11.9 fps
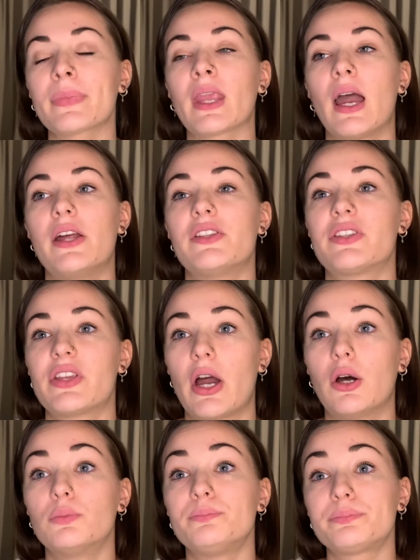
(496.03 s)
And
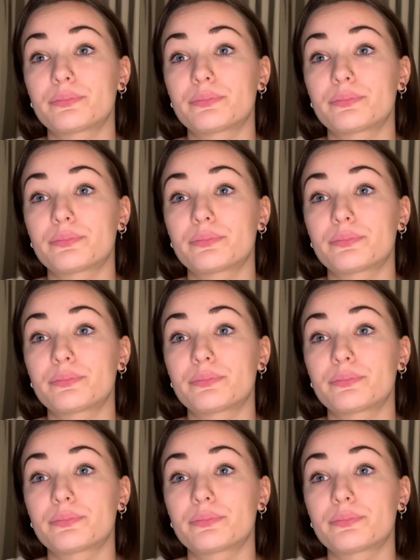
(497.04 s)
so,